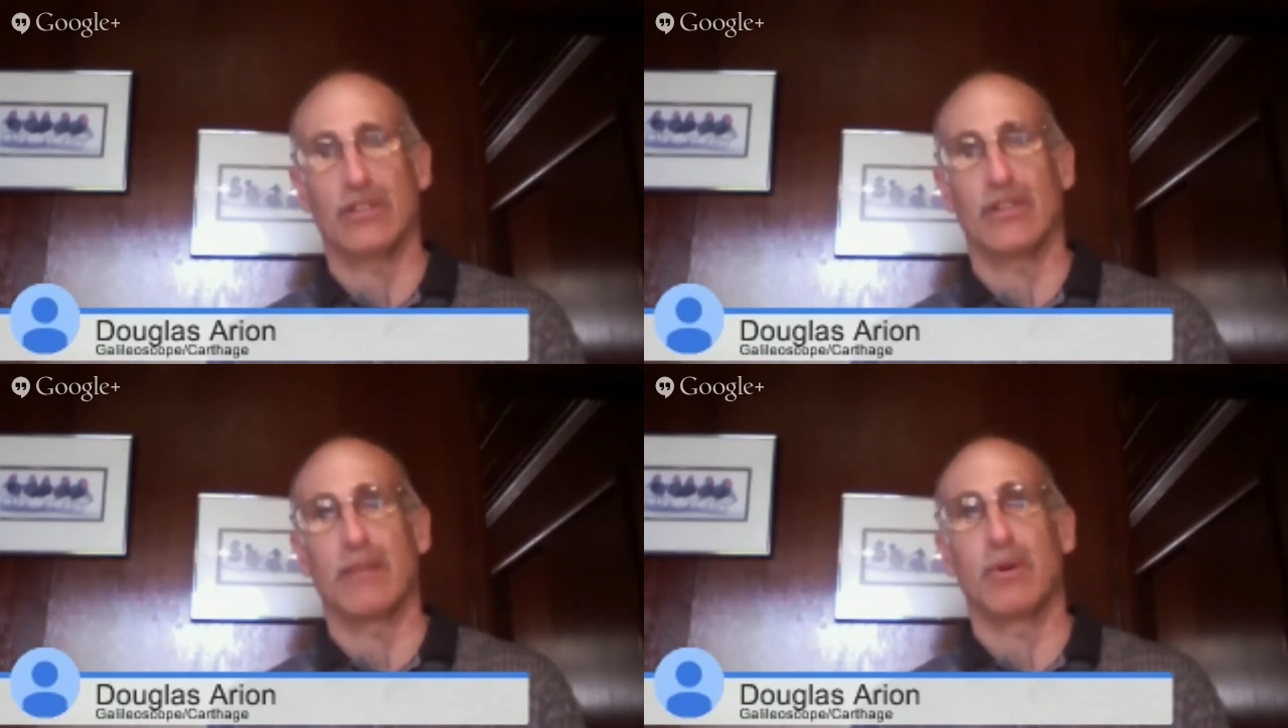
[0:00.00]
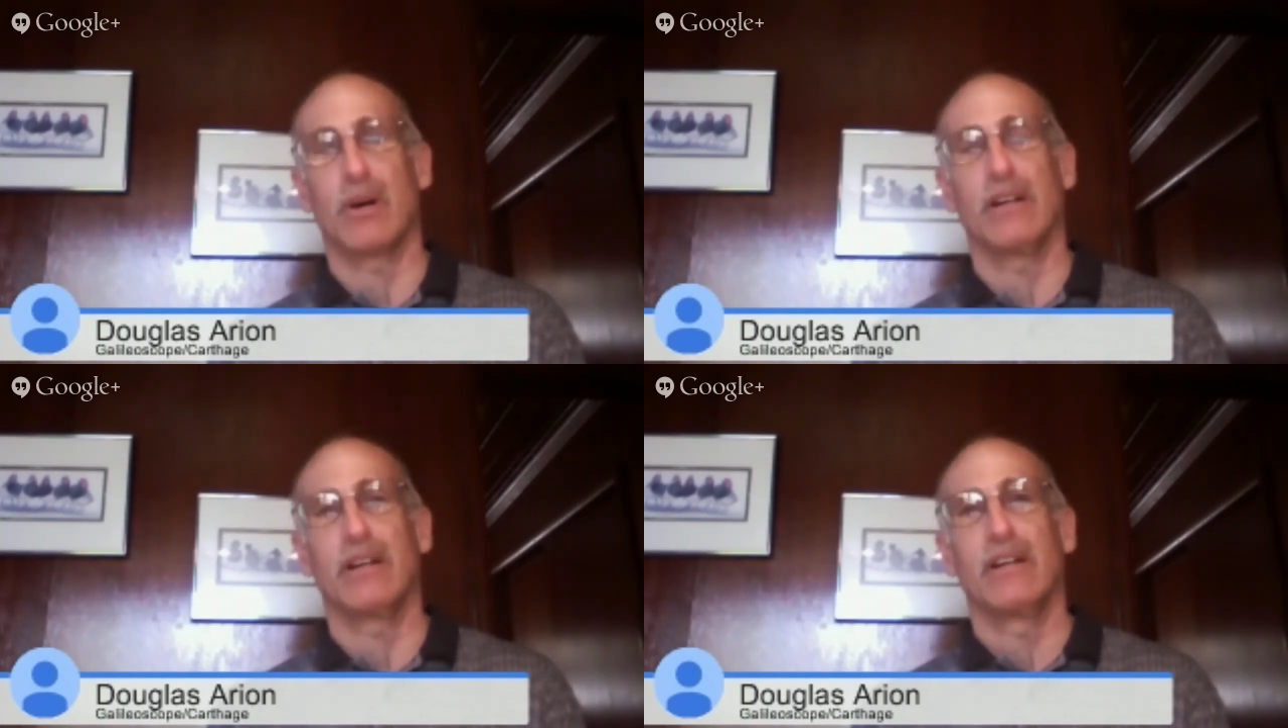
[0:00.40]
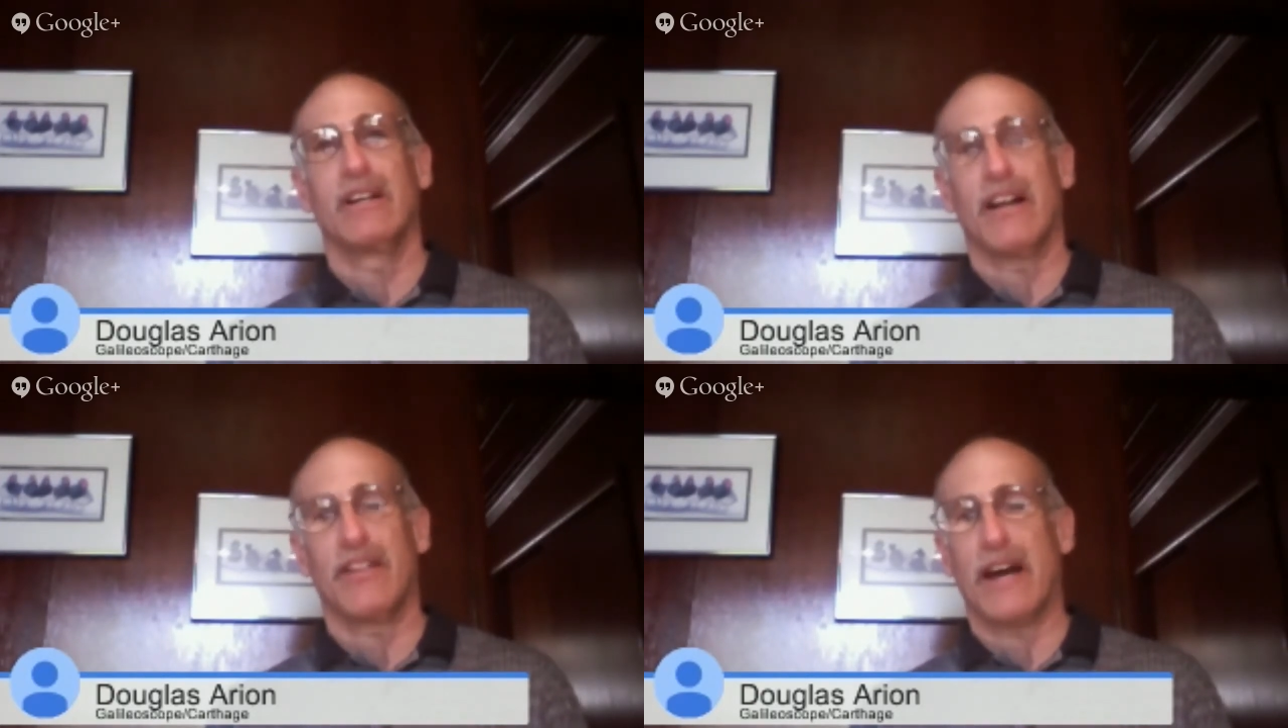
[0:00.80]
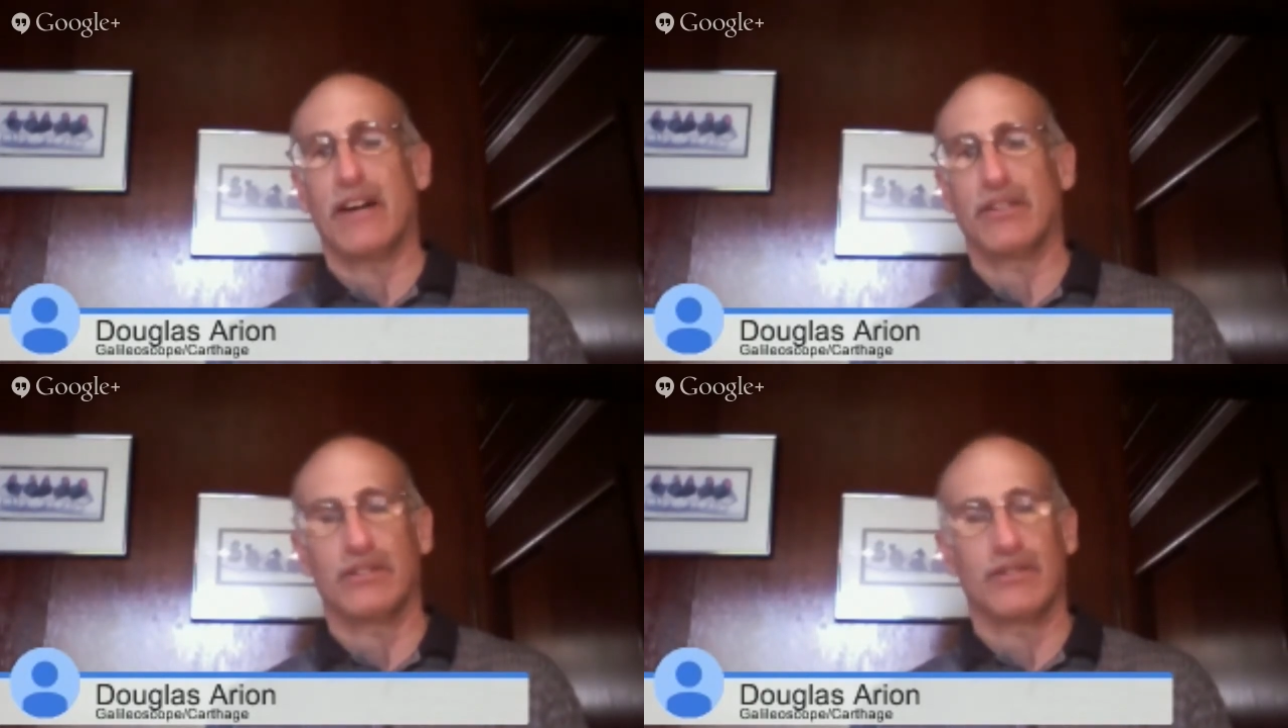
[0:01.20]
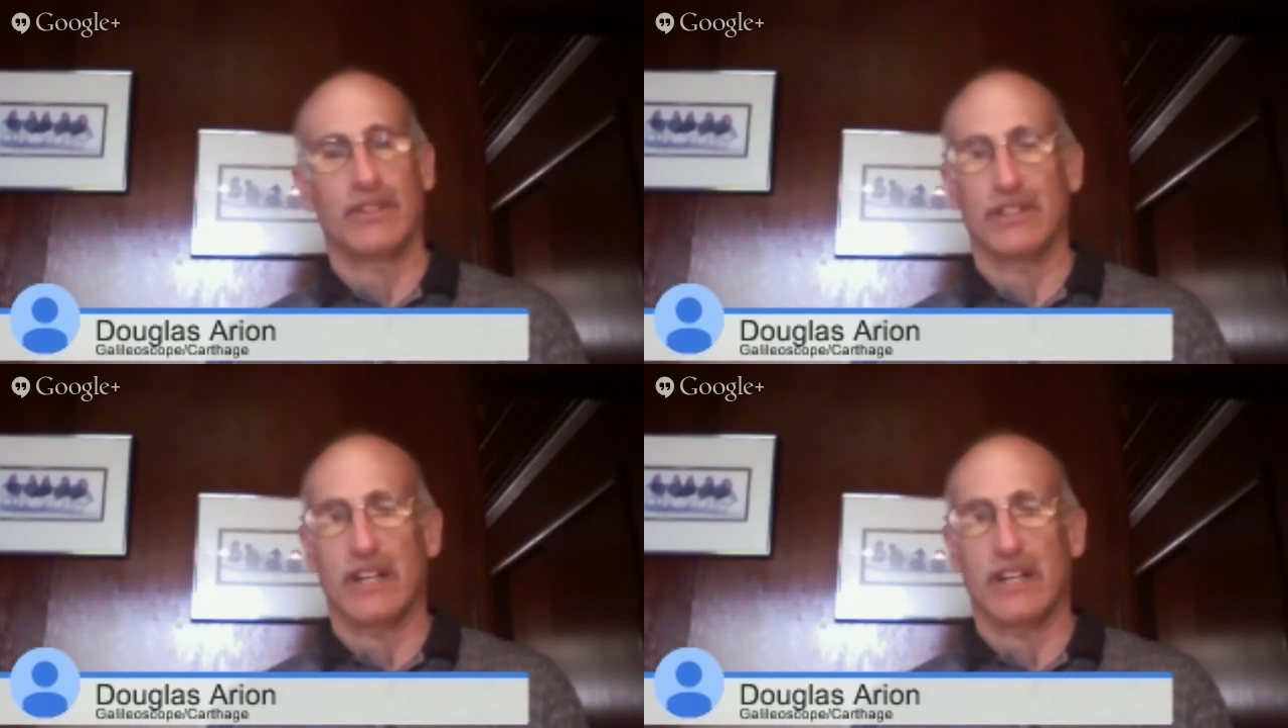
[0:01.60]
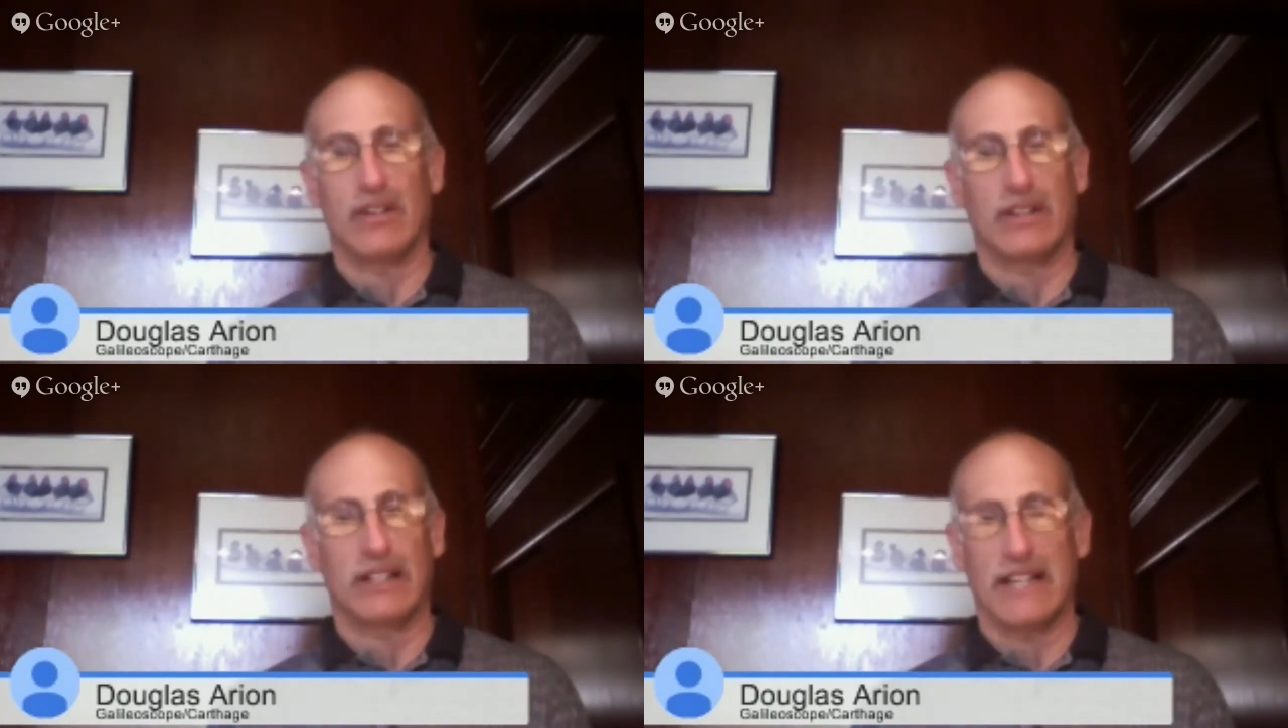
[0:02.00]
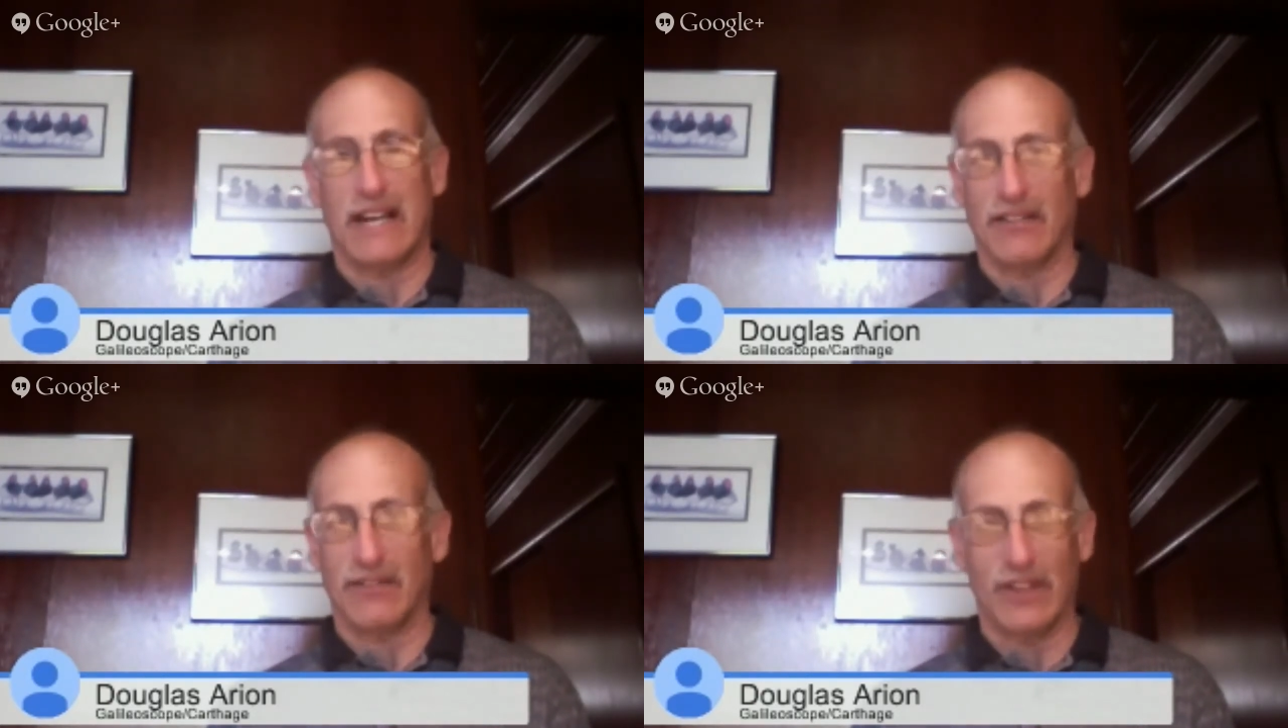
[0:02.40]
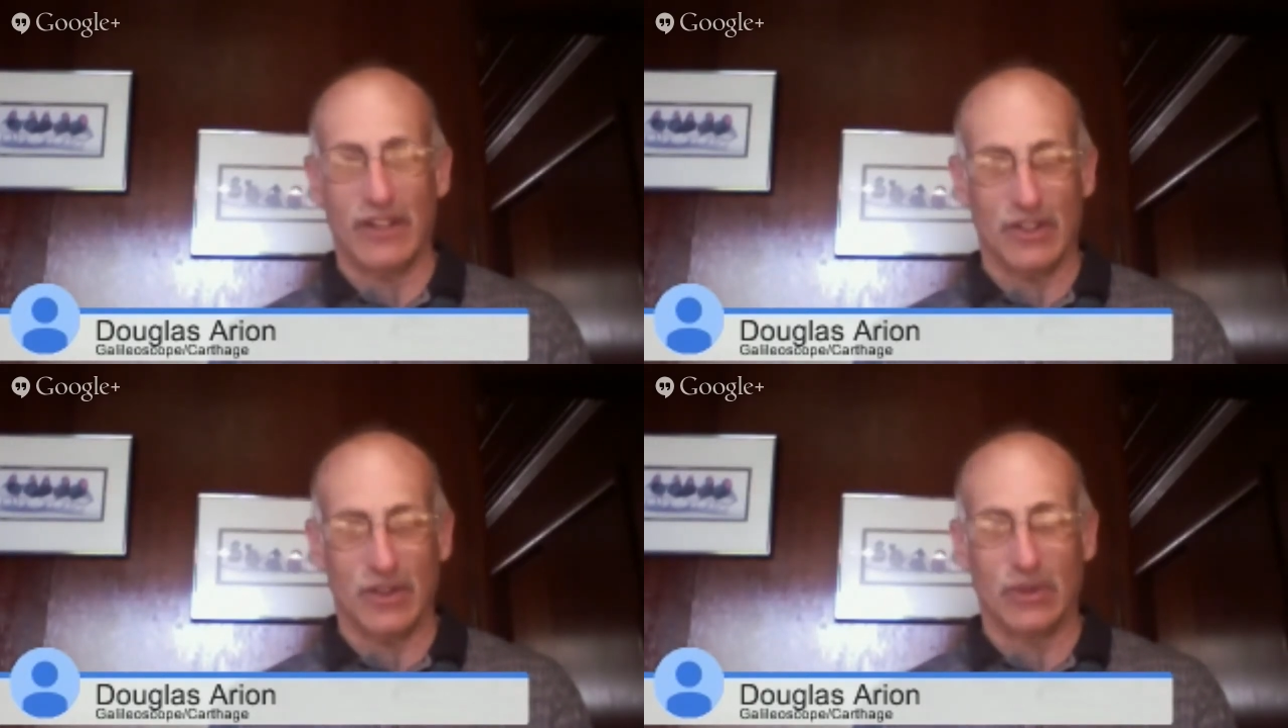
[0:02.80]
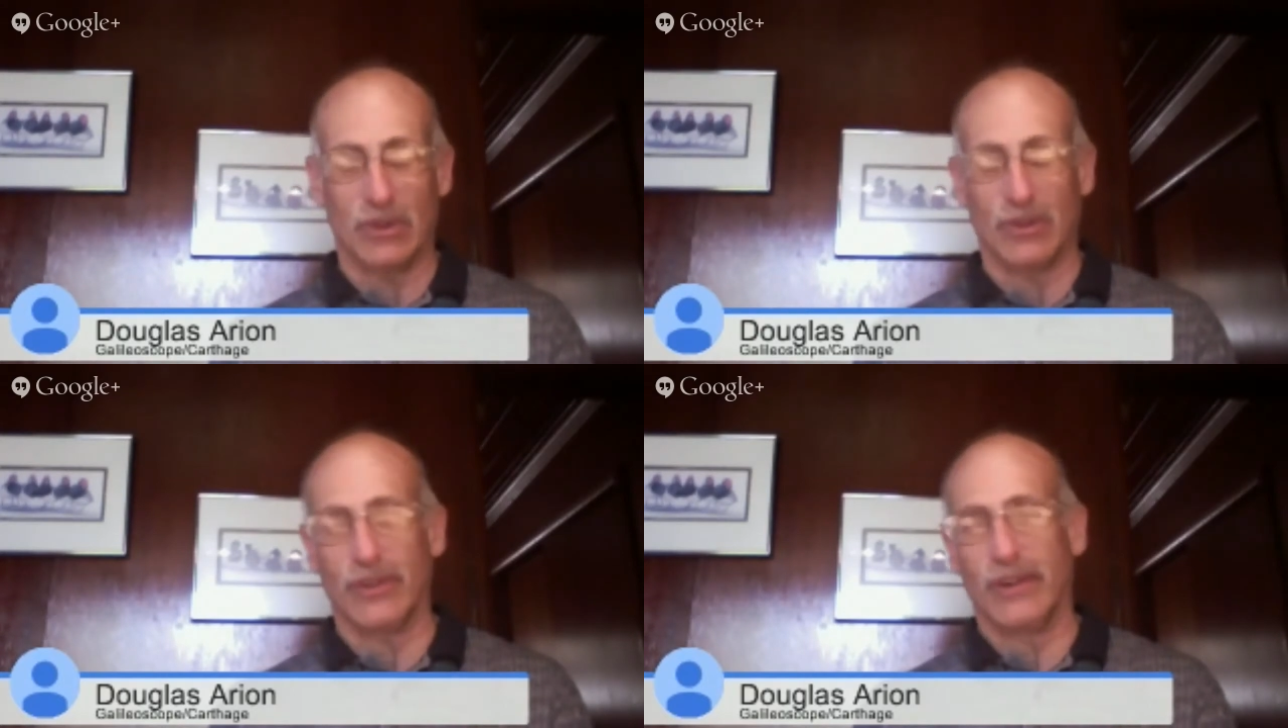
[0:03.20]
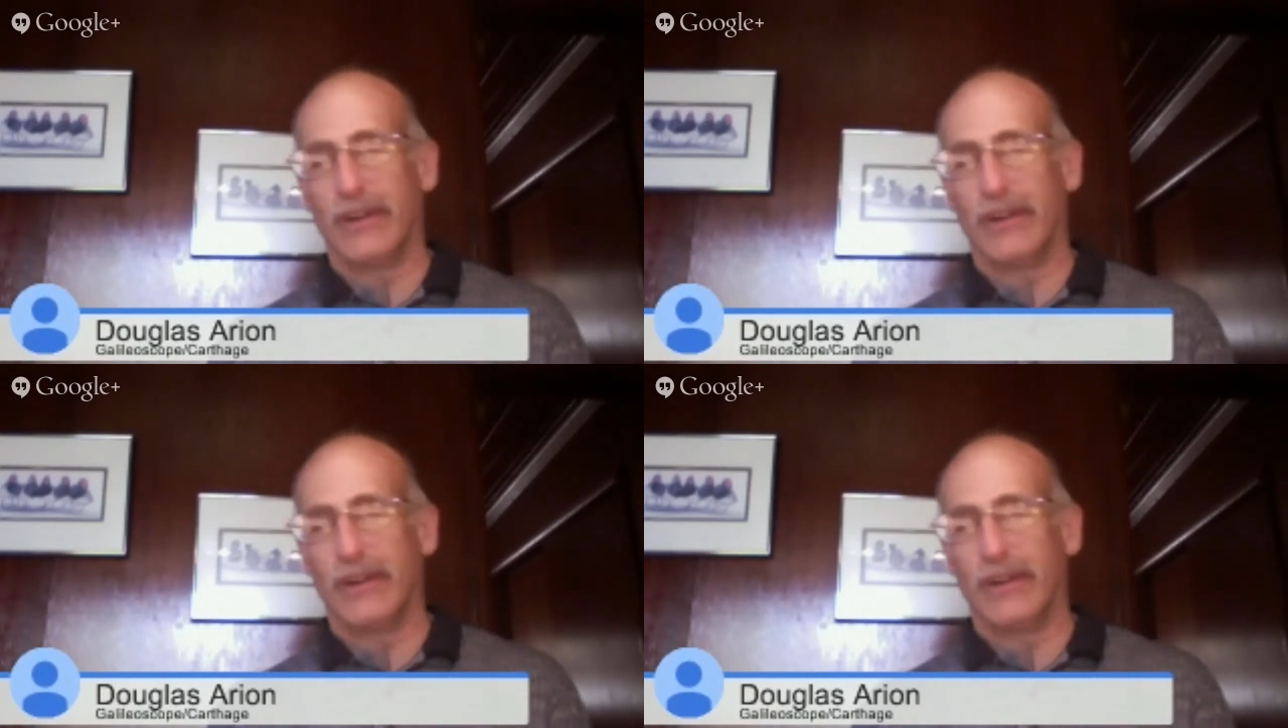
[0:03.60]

They bought a thousand for the state of Yucatan for their schools. Wow.